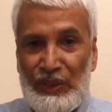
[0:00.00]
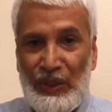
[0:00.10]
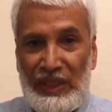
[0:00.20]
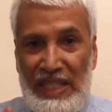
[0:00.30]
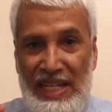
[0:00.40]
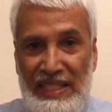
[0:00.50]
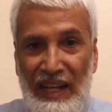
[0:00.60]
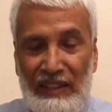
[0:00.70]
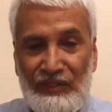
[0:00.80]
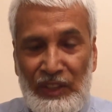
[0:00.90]
So these
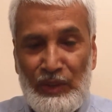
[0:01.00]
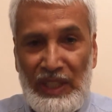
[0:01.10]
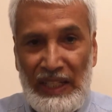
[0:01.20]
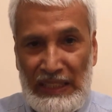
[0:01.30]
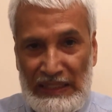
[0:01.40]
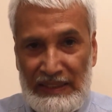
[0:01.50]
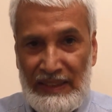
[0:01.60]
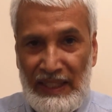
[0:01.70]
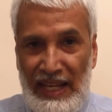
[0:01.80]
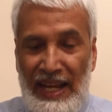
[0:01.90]
are the few
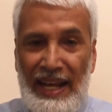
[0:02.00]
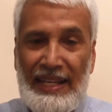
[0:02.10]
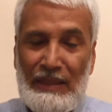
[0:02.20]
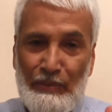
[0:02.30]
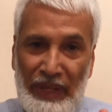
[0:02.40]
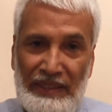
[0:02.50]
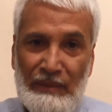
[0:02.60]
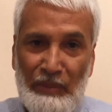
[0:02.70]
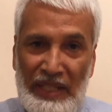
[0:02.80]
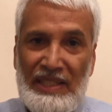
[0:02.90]
things as
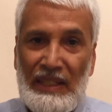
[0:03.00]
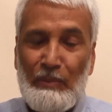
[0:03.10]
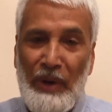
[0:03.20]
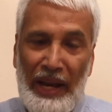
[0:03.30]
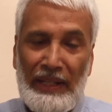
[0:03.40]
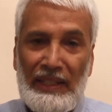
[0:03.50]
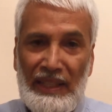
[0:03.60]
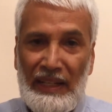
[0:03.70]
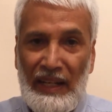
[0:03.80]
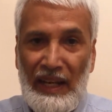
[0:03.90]
basic parenting
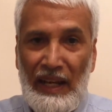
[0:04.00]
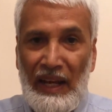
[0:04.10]
that